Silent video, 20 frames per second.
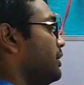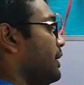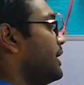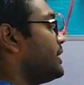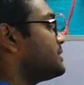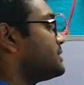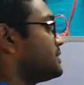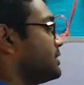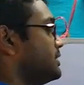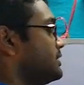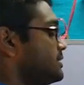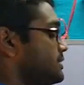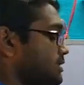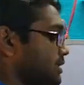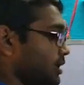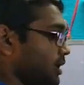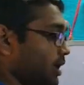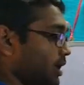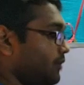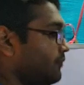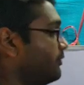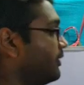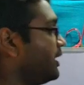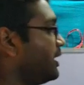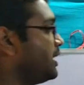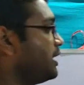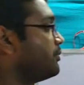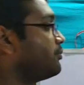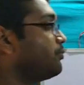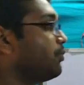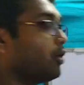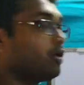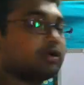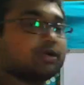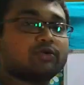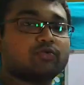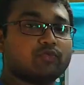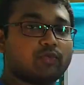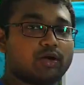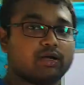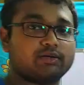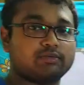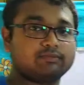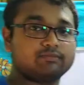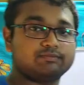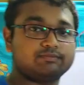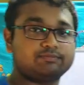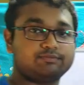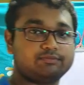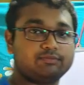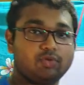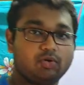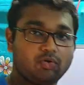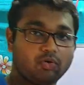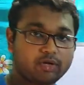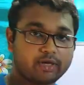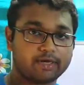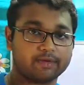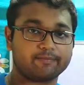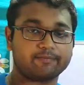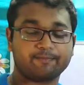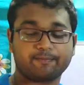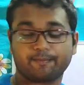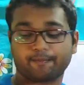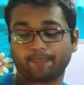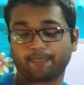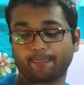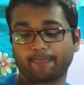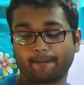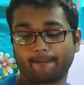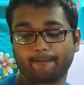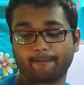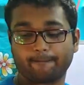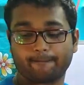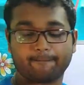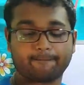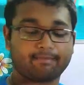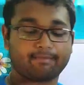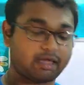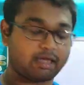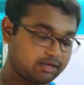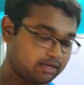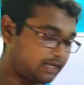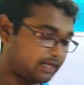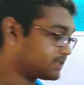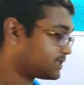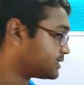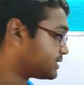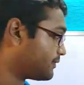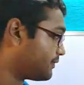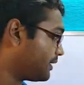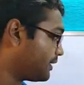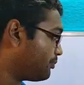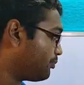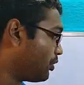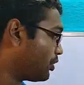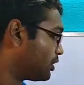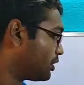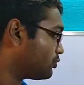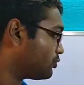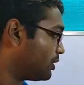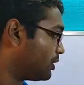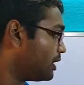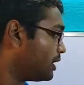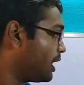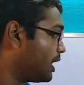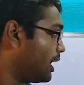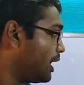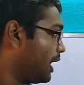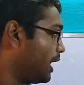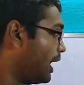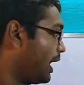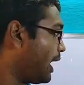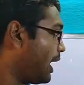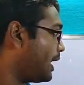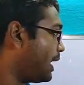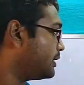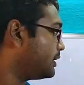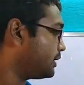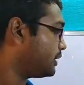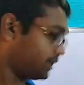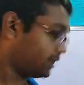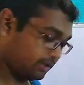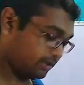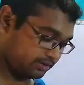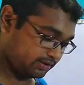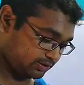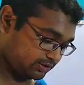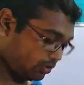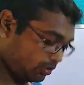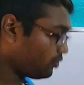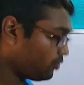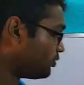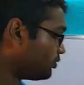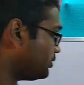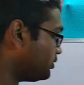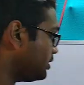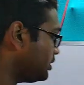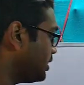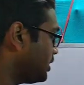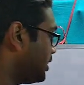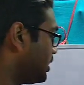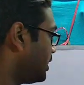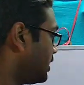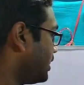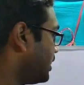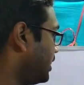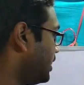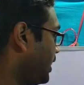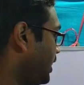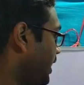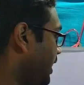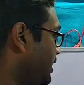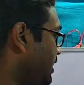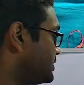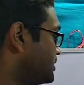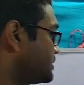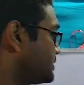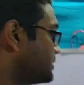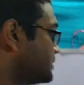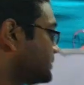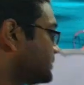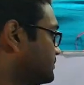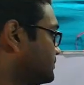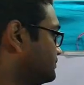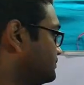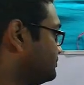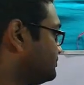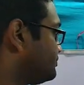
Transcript: Next is a very important one. Okay. Next is a very important one, and it is known as